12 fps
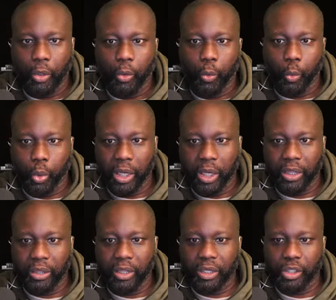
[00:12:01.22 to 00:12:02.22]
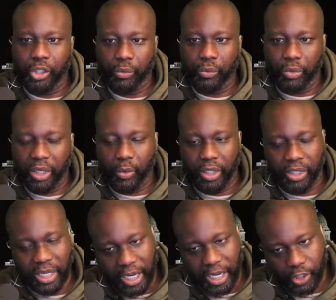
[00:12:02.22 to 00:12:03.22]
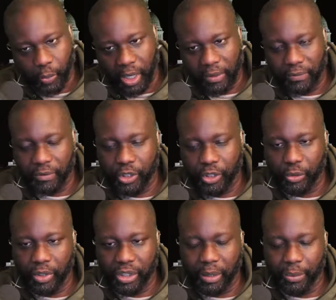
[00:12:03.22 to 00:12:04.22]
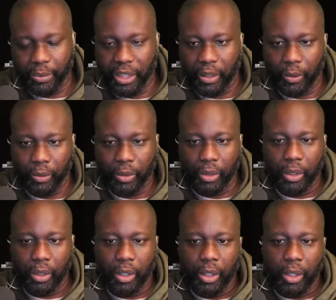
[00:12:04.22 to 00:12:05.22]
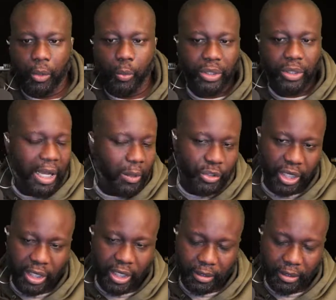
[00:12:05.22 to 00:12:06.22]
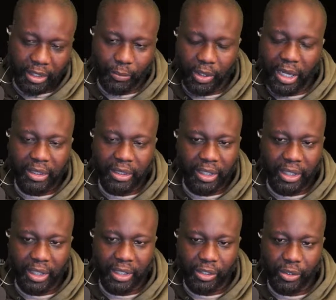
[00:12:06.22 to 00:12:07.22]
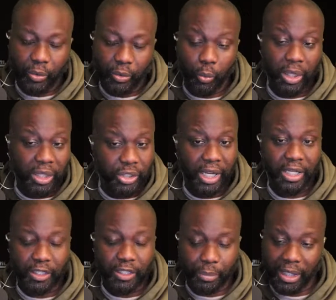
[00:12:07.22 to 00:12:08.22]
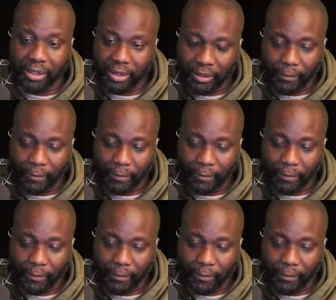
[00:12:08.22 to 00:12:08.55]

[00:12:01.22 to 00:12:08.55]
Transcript: with with his ex-wife, Sheree Zampino, without Jada and without the kids, with Jada's blessing.